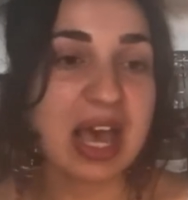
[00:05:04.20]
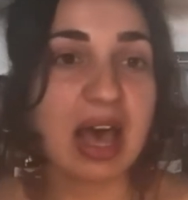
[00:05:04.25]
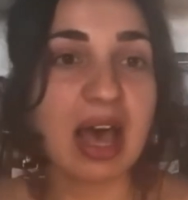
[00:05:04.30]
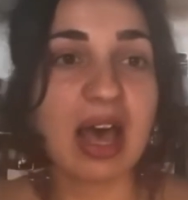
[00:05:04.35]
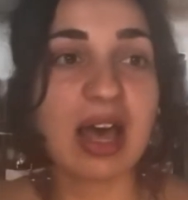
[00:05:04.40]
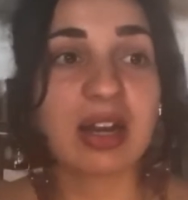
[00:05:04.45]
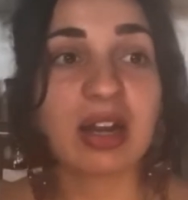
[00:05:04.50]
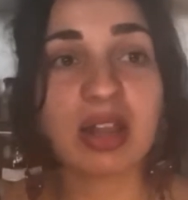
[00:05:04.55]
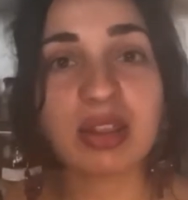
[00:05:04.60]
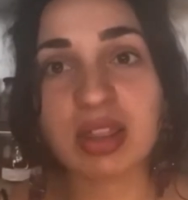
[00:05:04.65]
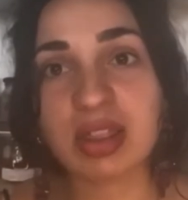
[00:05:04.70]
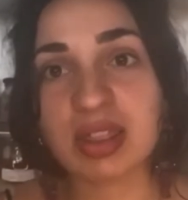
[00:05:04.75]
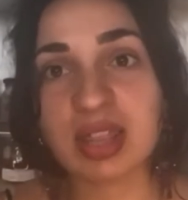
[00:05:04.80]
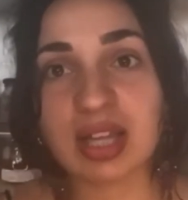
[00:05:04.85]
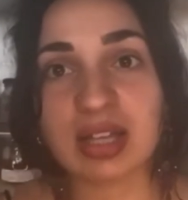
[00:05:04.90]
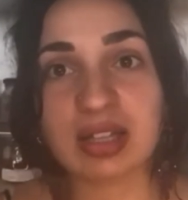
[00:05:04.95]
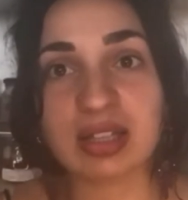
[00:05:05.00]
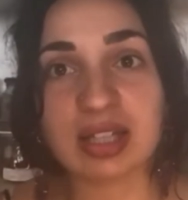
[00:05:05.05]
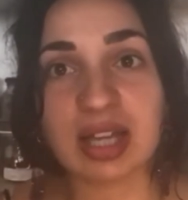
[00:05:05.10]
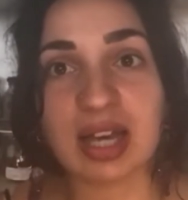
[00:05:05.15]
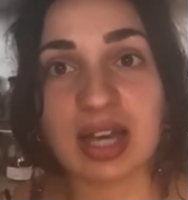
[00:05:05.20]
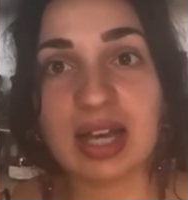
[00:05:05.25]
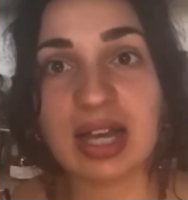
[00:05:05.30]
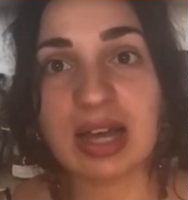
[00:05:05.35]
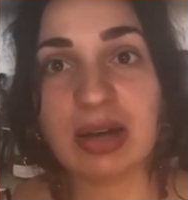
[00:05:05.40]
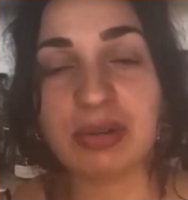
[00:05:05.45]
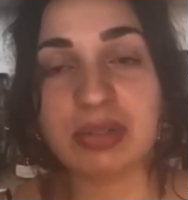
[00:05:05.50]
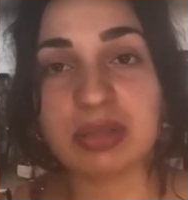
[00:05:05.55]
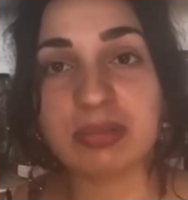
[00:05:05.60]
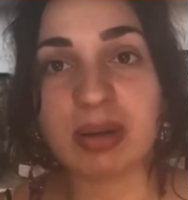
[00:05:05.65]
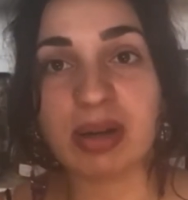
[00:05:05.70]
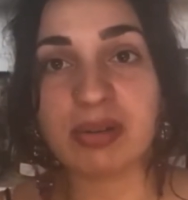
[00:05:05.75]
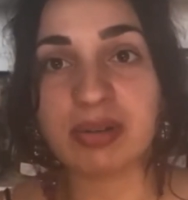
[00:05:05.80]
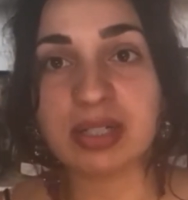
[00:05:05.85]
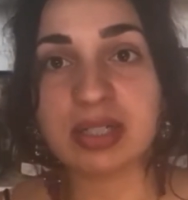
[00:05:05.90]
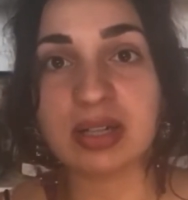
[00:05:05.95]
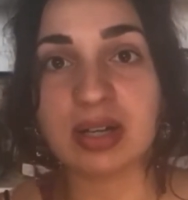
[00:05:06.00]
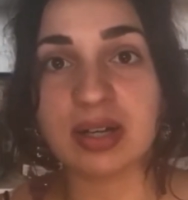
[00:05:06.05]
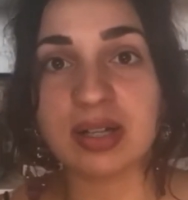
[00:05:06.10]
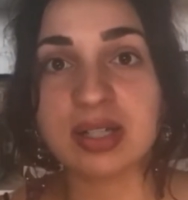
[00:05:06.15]
Another thing that elderberry
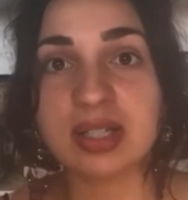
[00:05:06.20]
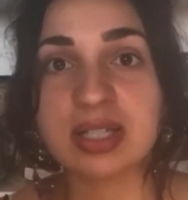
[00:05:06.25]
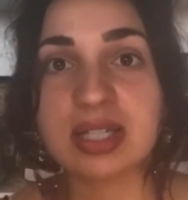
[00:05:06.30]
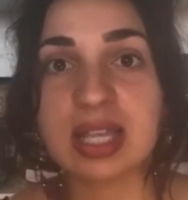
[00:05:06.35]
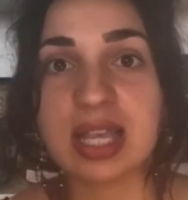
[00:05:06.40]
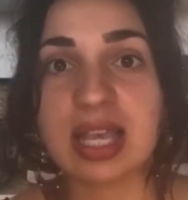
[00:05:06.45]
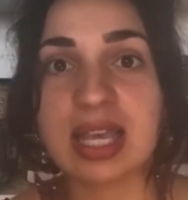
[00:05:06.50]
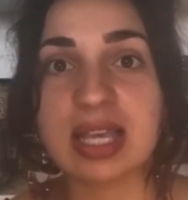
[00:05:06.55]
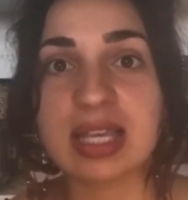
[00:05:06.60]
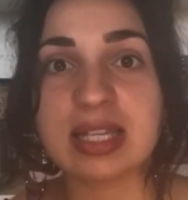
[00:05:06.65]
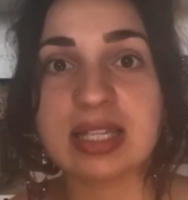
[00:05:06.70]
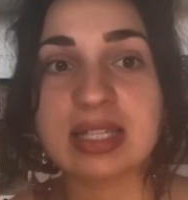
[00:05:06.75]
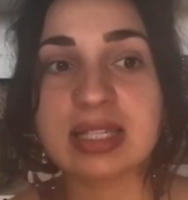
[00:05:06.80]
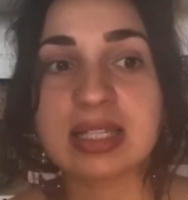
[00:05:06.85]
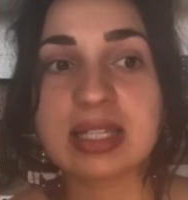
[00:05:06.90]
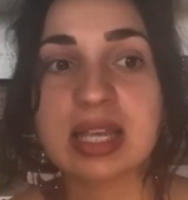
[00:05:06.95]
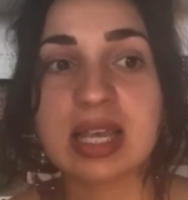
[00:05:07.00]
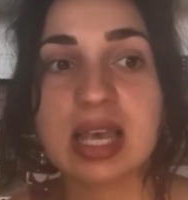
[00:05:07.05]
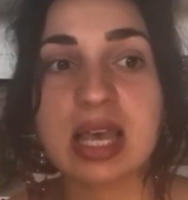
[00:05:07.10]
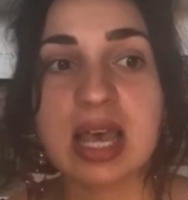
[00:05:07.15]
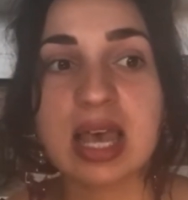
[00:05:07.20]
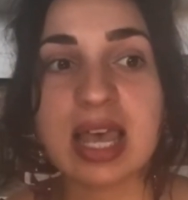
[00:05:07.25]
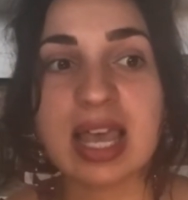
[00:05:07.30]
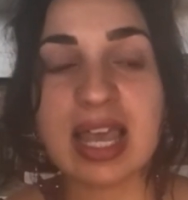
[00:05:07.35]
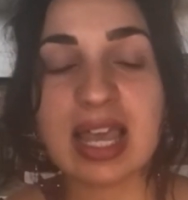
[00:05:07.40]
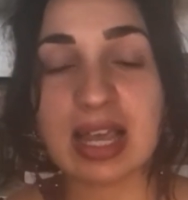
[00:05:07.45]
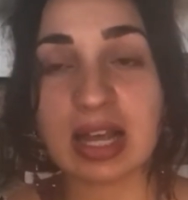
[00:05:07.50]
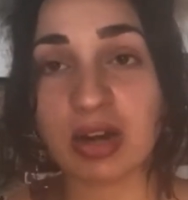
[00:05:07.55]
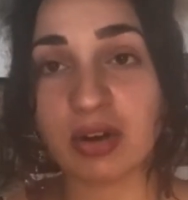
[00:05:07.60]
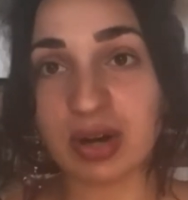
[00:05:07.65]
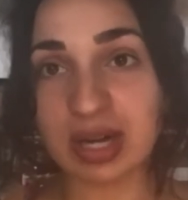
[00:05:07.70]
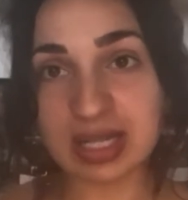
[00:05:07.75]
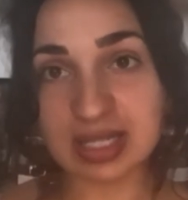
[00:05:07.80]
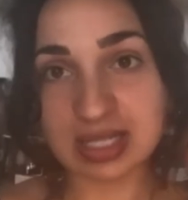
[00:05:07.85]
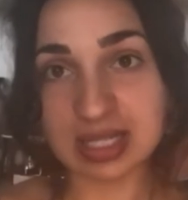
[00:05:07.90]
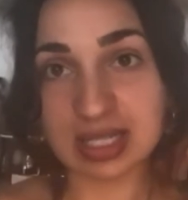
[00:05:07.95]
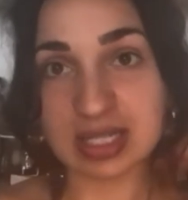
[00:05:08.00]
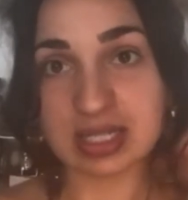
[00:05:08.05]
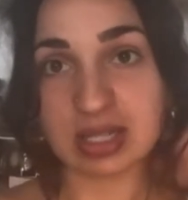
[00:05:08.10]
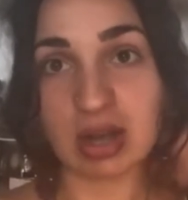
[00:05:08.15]
does is it
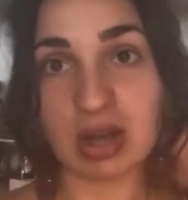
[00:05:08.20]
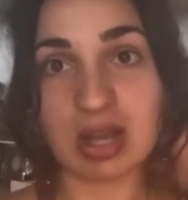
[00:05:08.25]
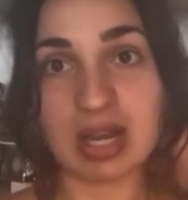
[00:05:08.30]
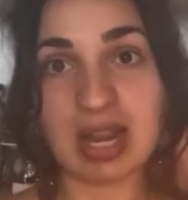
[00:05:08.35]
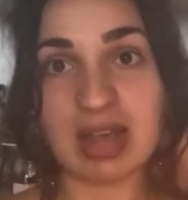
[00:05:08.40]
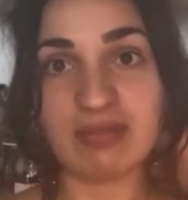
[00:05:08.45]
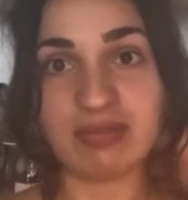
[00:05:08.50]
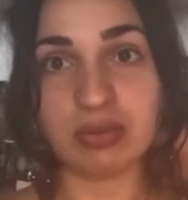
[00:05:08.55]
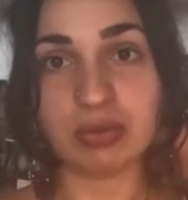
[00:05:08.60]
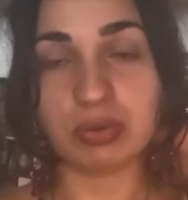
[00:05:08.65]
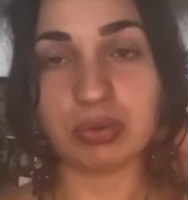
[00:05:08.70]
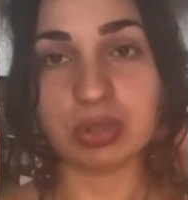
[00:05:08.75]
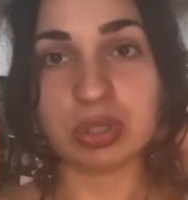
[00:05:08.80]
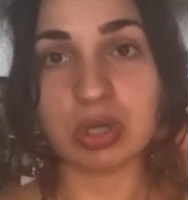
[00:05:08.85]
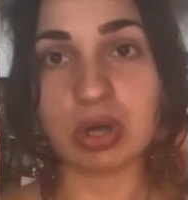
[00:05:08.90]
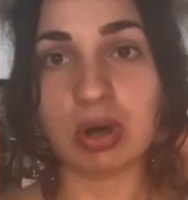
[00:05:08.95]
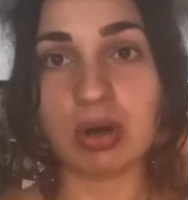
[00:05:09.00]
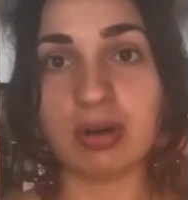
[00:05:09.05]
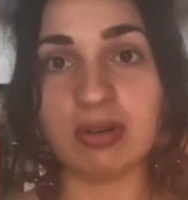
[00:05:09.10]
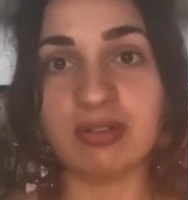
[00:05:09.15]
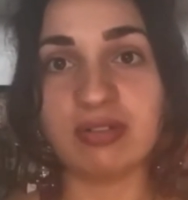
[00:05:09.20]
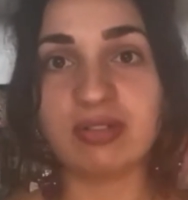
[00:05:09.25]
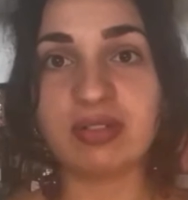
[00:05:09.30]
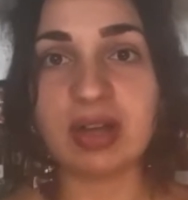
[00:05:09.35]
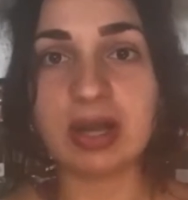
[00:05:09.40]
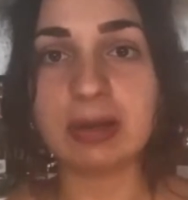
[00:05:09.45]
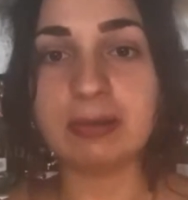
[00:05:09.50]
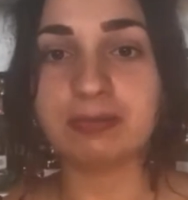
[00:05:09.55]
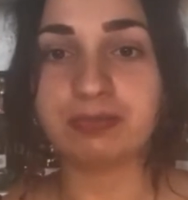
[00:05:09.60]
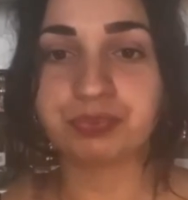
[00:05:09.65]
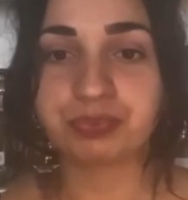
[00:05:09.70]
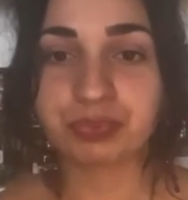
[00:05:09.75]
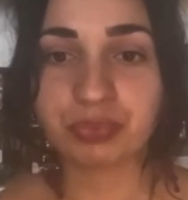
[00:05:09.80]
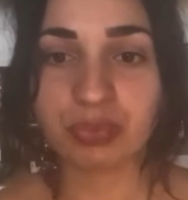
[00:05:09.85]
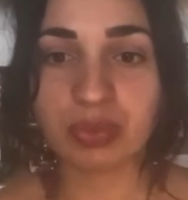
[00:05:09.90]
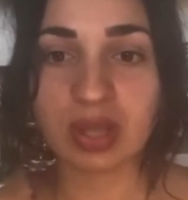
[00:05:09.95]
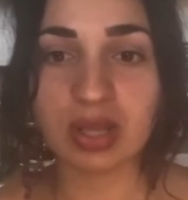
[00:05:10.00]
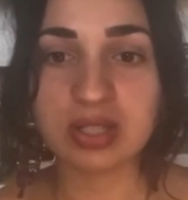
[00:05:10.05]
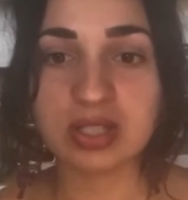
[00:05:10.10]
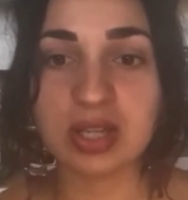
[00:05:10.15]
increases our levels of
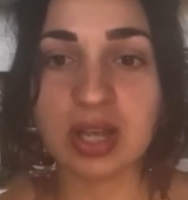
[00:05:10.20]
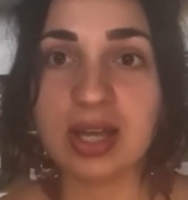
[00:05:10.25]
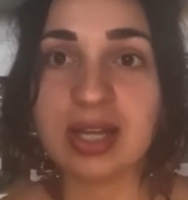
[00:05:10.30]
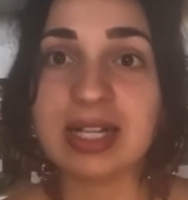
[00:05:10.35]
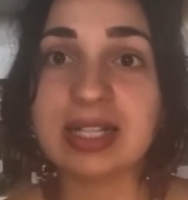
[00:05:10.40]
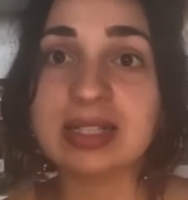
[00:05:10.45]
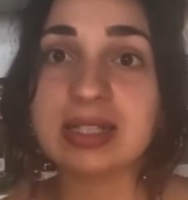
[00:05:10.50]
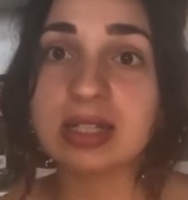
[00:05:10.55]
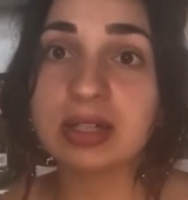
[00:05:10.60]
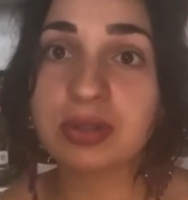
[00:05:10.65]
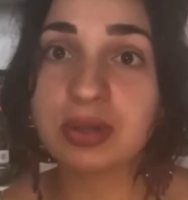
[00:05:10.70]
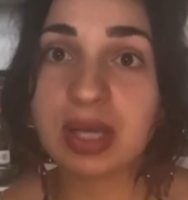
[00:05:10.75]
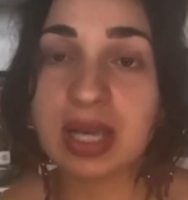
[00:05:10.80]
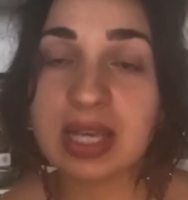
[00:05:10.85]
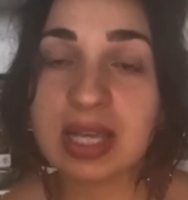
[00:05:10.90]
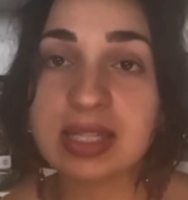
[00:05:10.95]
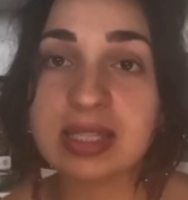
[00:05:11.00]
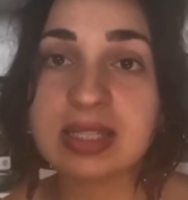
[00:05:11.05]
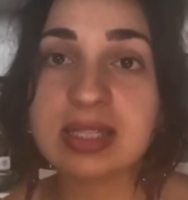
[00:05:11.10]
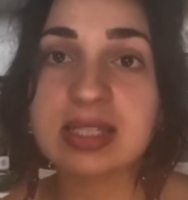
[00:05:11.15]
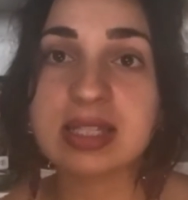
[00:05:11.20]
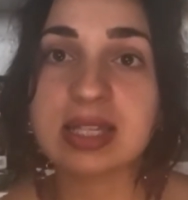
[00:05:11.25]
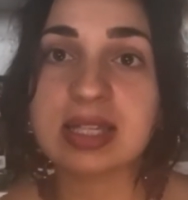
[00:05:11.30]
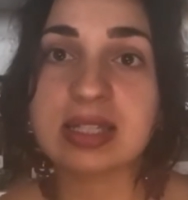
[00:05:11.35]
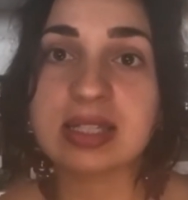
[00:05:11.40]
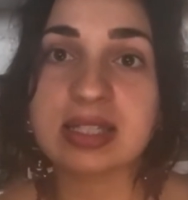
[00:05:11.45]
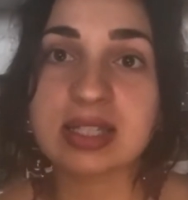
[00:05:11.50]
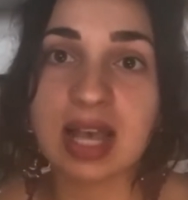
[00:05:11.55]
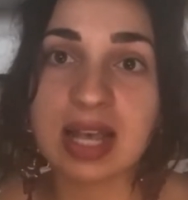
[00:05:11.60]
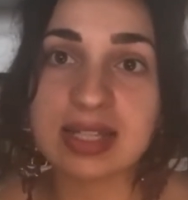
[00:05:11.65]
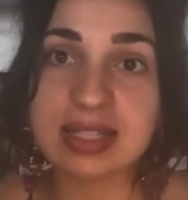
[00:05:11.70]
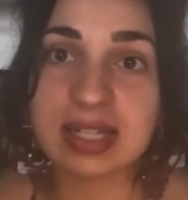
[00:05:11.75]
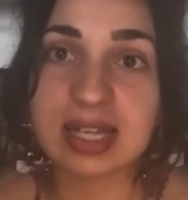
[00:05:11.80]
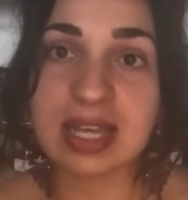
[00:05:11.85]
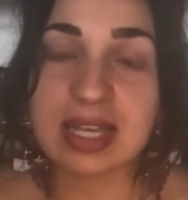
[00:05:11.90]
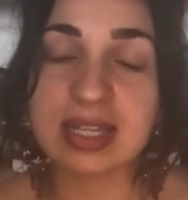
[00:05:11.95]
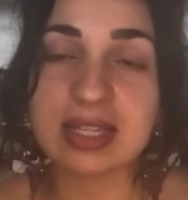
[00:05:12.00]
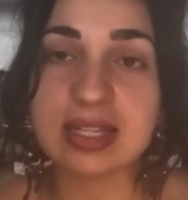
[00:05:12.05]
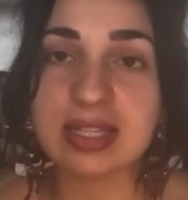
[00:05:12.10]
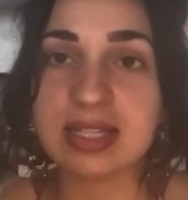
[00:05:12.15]
certain interleukins and
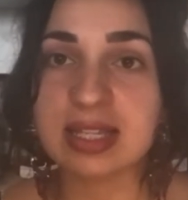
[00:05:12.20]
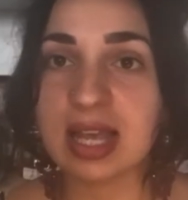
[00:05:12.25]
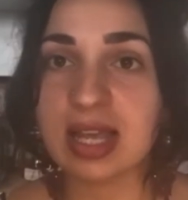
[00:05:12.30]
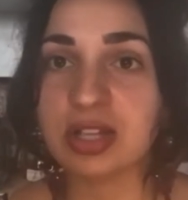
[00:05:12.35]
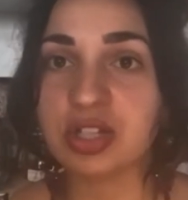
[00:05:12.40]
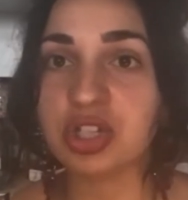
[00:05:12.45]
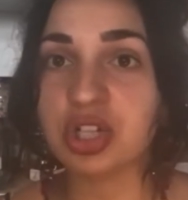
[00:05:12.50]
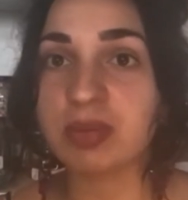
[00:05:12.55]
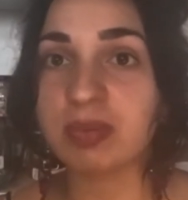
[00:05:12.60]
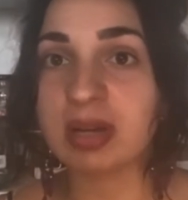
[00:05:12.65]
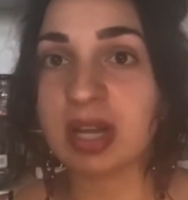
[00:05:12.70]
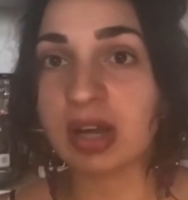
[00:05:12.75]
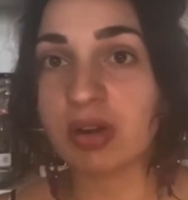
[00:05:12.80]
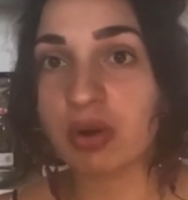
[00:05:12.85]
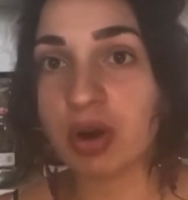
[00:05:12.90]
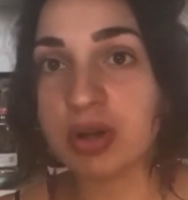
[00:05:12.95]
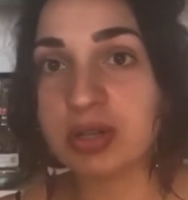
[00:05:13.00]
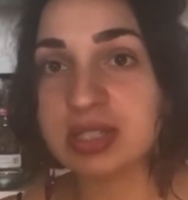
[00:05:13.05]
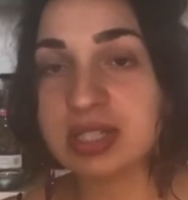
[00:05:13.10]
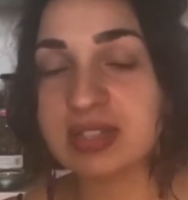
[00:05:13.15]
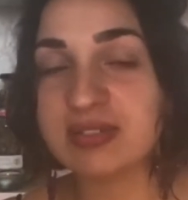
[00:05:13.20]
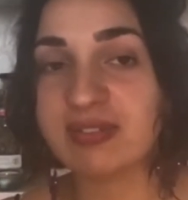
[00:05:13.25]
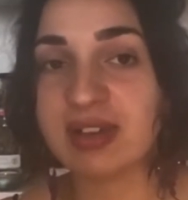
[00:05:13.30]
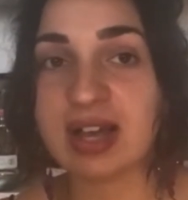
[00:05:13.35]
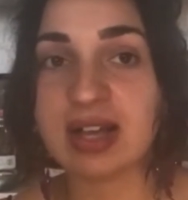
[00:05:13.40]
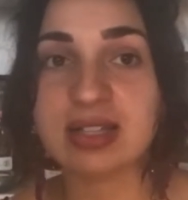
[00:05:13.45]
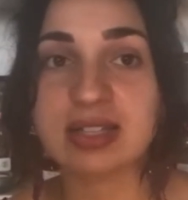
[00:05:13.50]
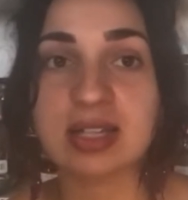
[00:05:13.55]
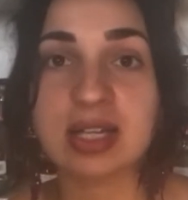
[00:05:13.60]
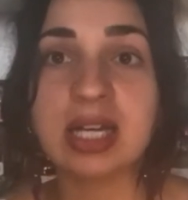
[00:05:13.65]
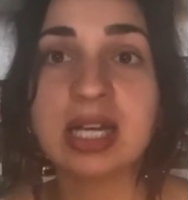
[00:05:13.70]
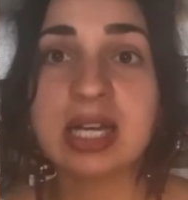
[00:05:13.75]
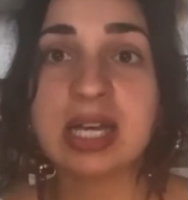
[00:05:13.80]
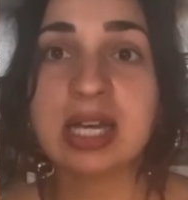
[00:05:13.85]
cytokines and tumour necrosis factor.